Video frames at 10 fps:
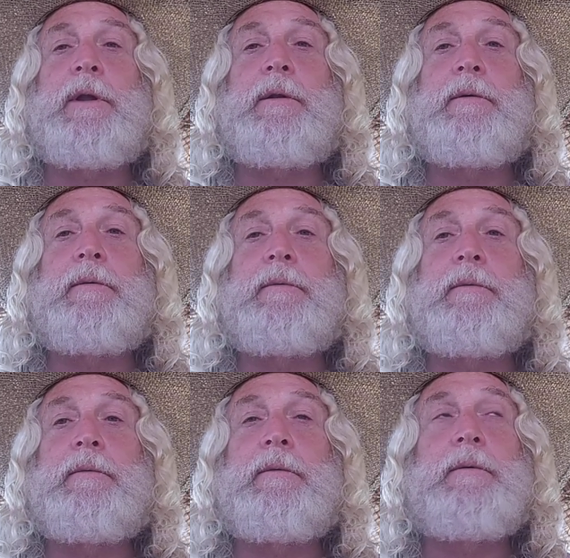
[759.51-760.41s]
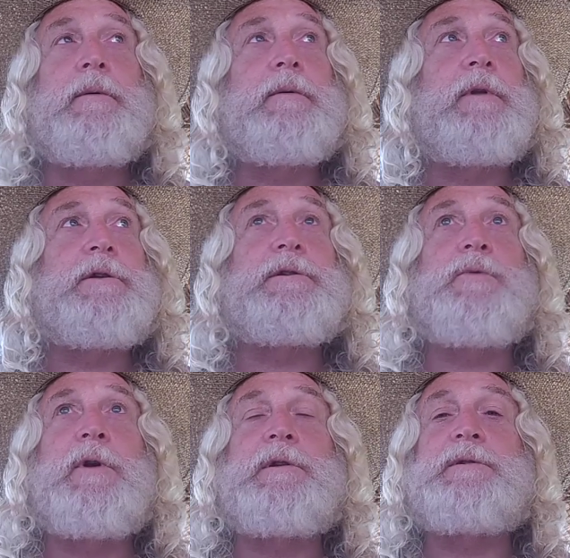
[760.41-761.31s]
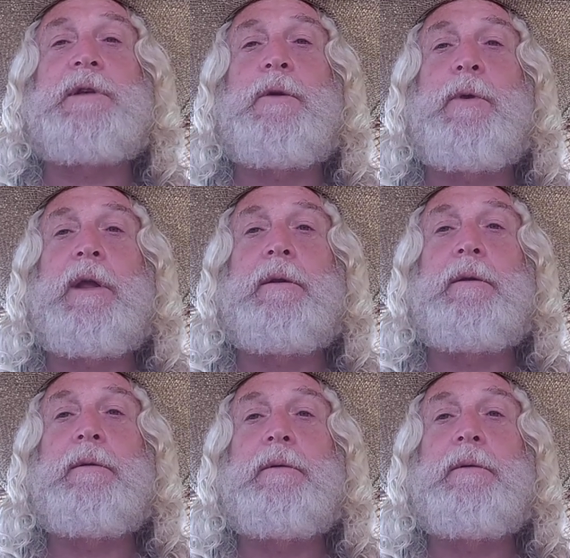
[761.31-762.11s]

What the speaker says: it. They just want the seaweed.